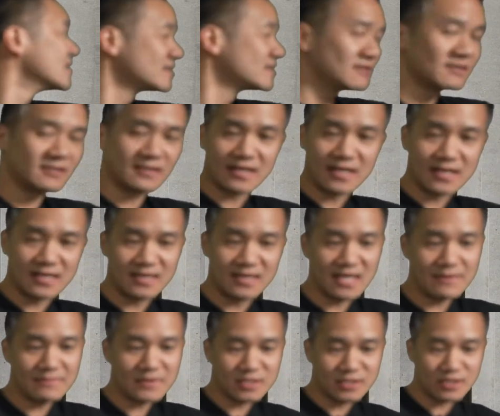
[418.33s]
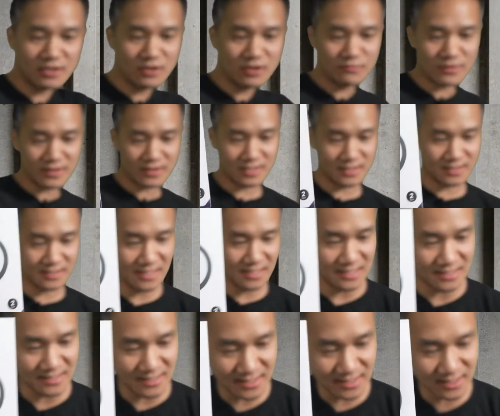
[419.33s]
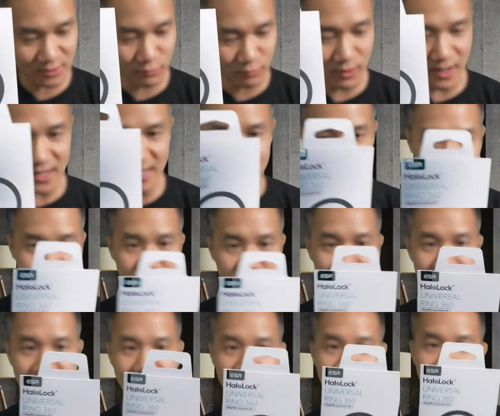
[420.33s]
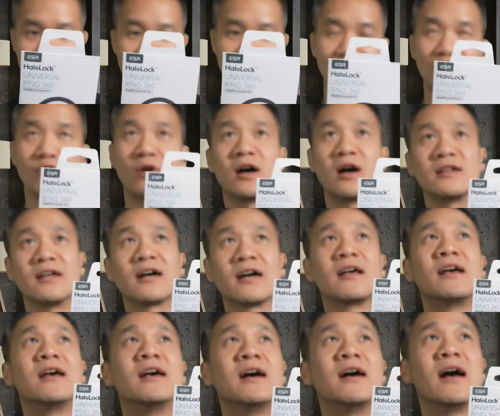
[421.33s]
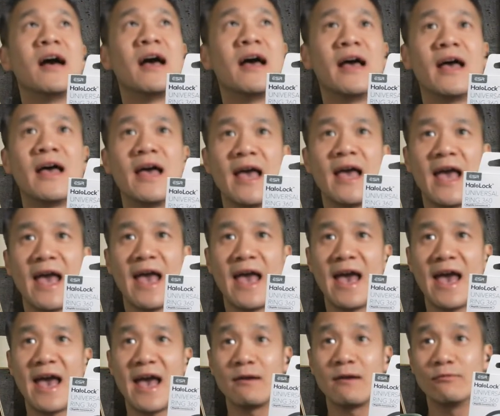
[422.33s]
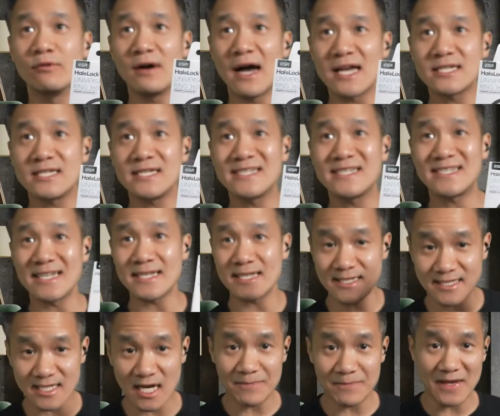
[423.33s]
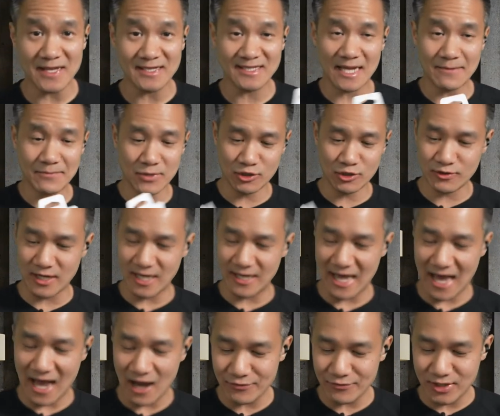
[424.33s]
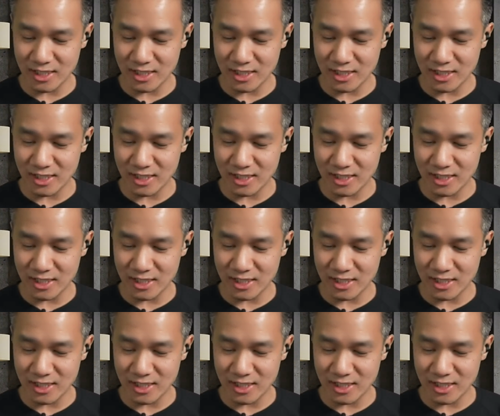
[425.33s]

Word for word: So let me show you what this is. This is quite interesting of a product. And we'll actually set this up and demonstrate how